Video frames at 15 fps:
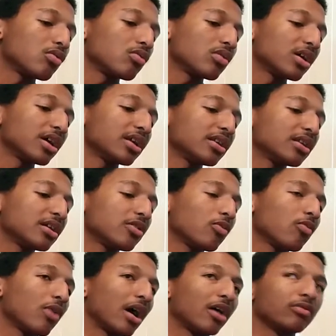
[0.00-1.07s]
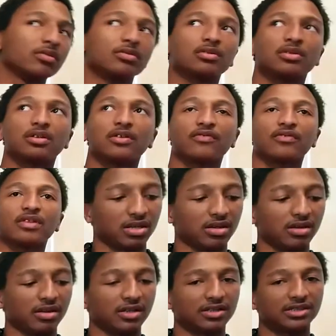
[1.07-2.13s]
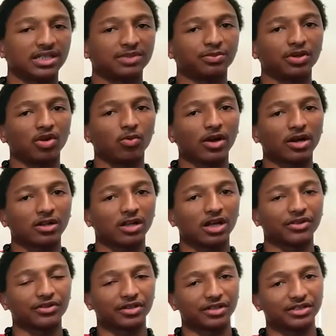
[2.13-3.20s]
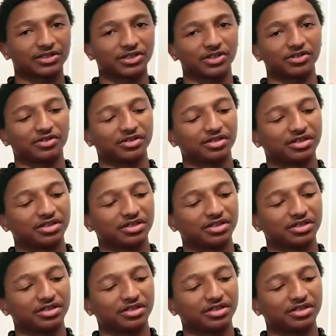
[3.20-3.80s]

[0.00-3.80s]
Right there. Wow. Okay, and it says put a wet cloth on it, so